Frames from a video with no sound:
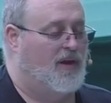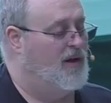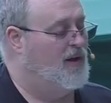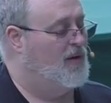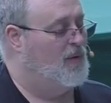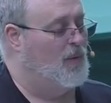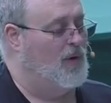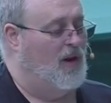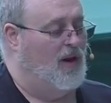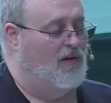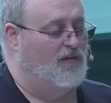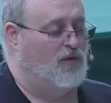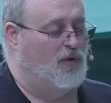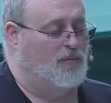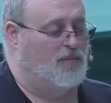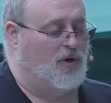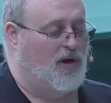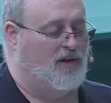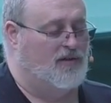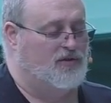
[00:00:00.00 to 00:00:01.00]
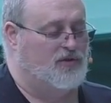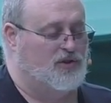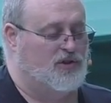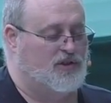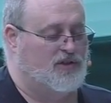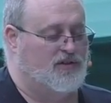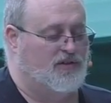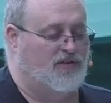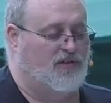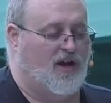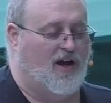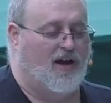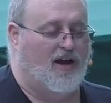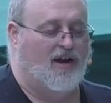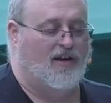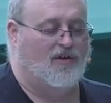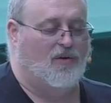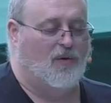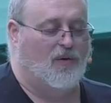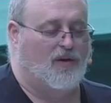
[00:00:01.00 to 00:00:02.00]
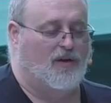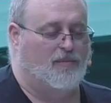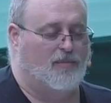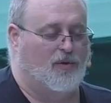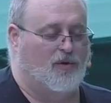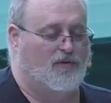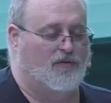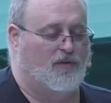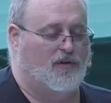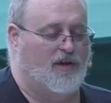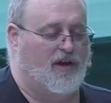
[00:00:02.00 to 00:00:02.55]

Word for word: May your blessing be upon all that we do,